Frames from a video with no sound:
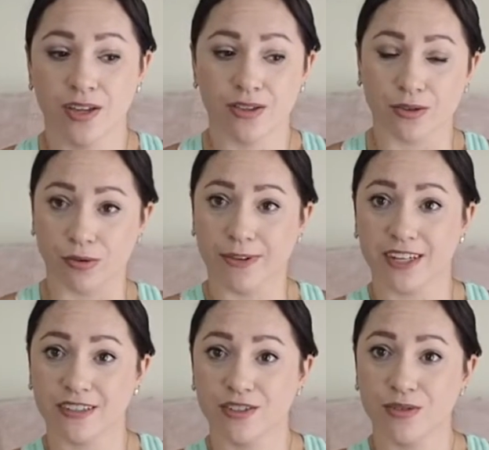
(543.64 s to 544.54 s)
the 3
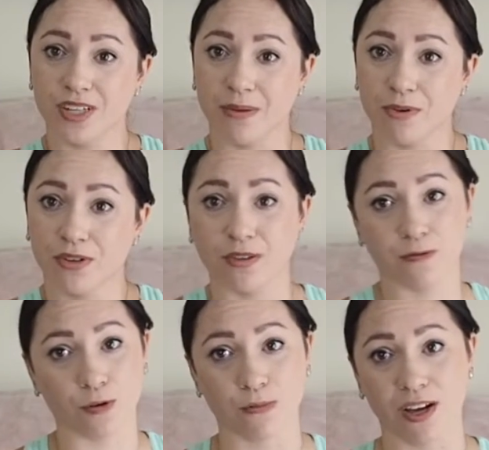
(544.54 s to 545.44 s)
box is too tapered, the
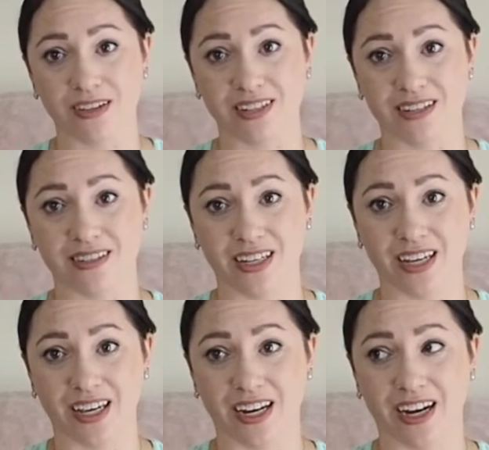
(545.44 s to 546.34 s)
4 box I sink
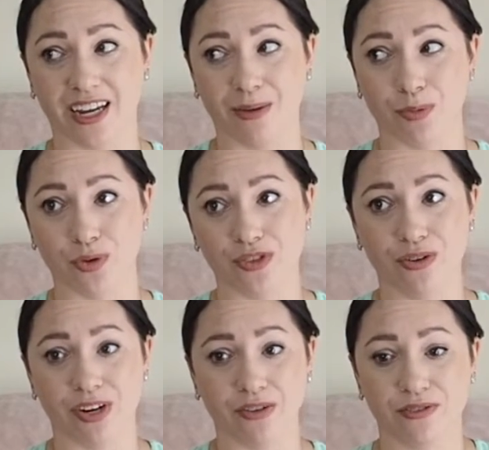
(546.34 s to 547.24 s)
in and I get bruised
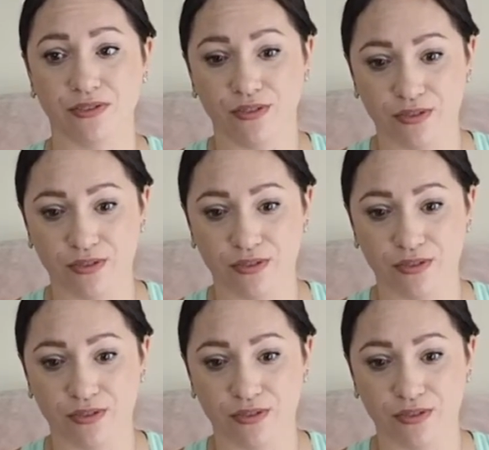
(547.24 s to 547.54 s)
toenails.